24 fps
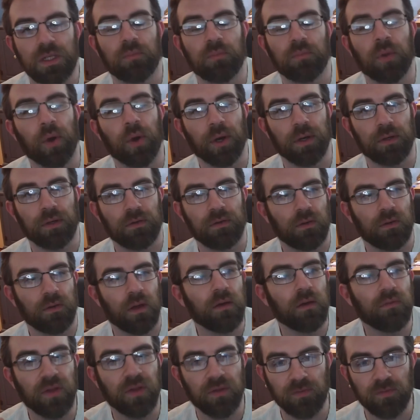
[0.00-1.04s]
part
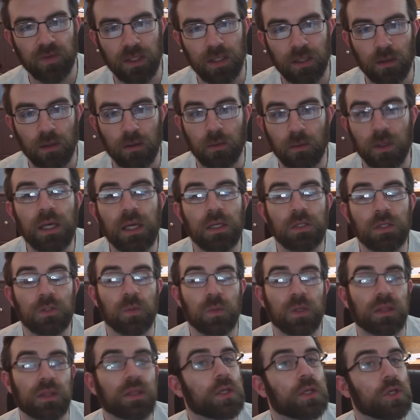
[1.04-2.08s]
of that video is
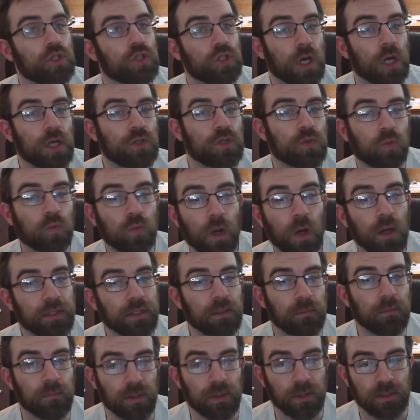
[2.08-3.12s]
with the Judge
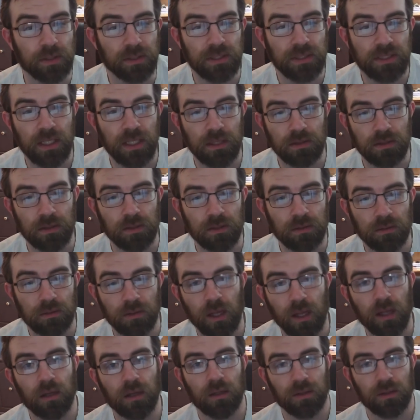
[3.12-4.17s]
Rottenberg Center.
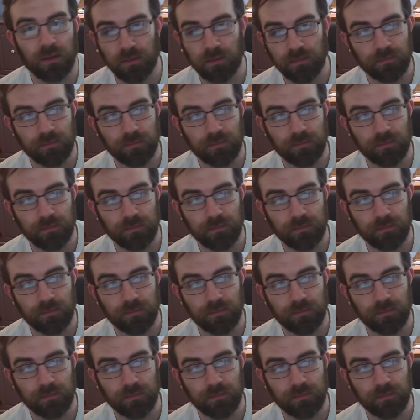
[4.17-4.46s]
I'll